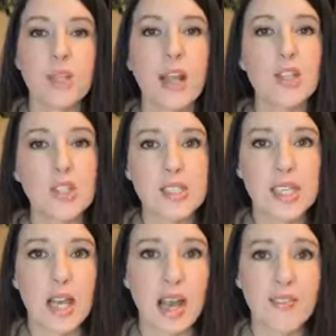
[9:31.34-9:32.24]
As you can
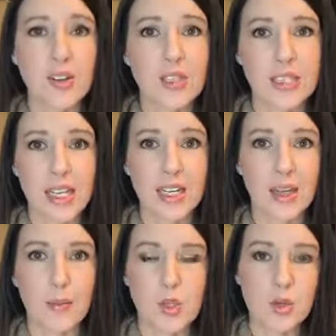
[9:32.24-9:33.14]
see, I feel excited.
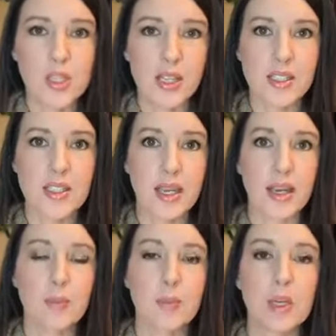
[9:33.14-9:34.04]
I'm so excited today.
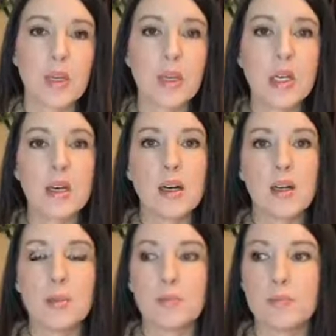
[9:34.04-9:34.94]
I'm,
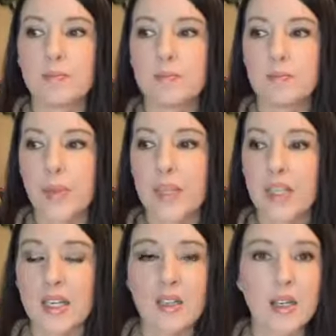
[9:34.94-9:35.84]
um, I'm
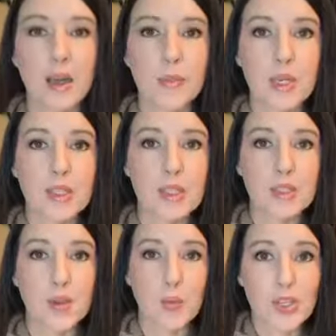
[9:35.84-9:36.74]
excited that I'm not as sick
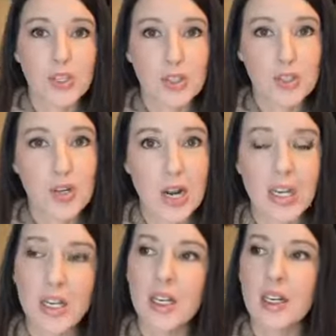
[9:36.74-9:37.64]
as I was yesterday,
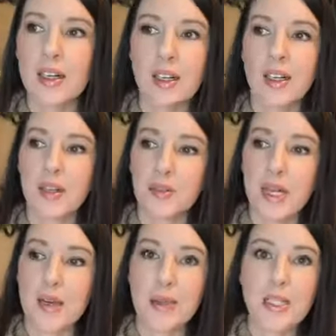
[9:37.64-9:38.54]
um, and
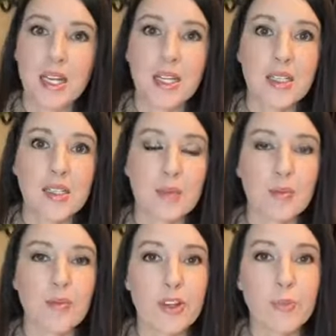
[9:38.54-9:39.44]
I'm excited because I'm
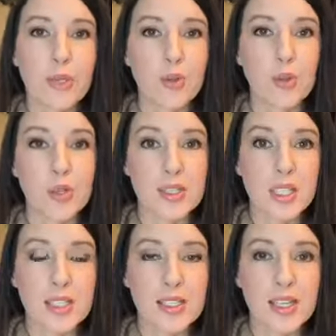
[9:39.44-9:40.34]
filming with
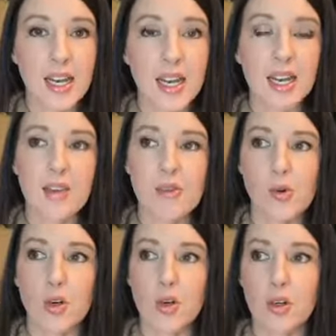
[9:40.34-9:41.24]
Christina today
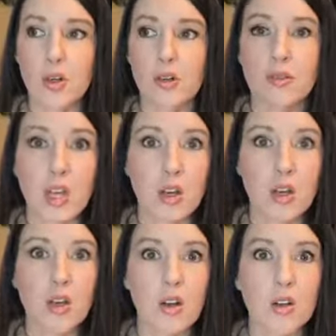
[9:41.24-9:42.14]
for her vlog
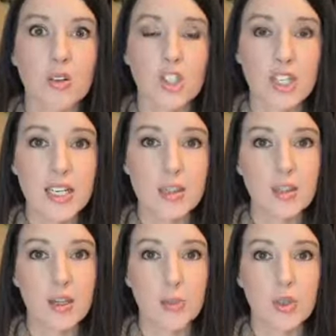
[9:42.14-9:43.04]
called She. Look
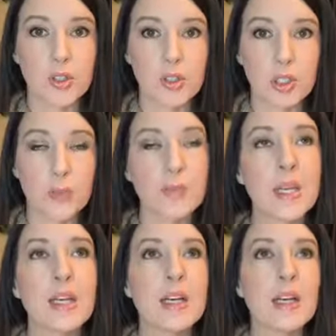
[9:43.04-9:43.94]
it up on YouTube,
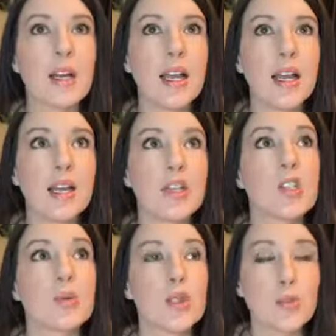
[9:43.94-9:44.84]
and she
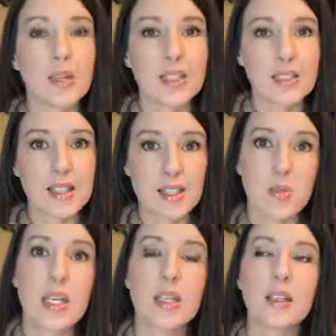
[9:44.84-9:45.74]
was on the podcast last
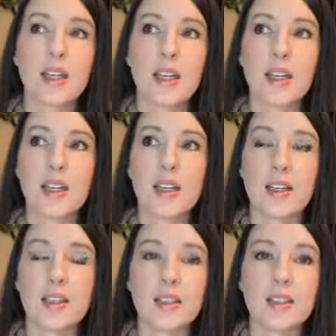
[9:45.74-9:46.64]
week.
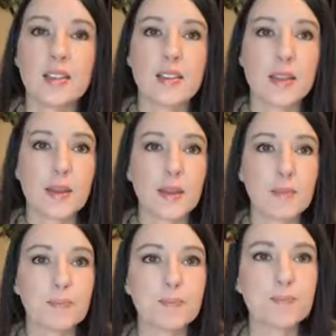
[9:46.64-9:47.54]
And
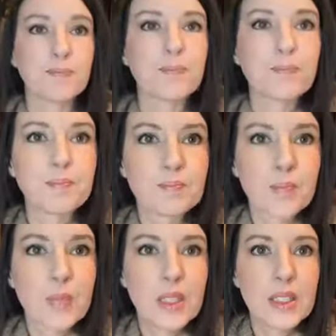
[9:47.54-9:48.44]
um,
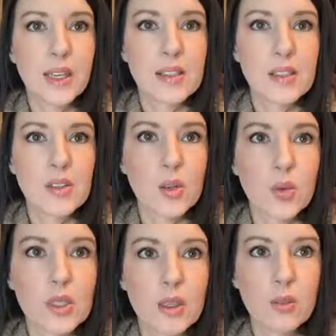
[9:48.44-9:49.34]
yes, so what
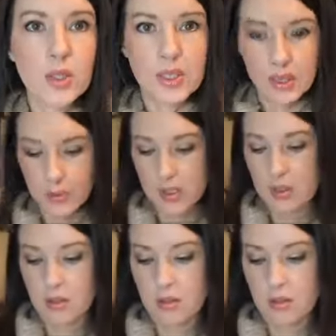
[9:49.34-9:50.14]
time? What time is it?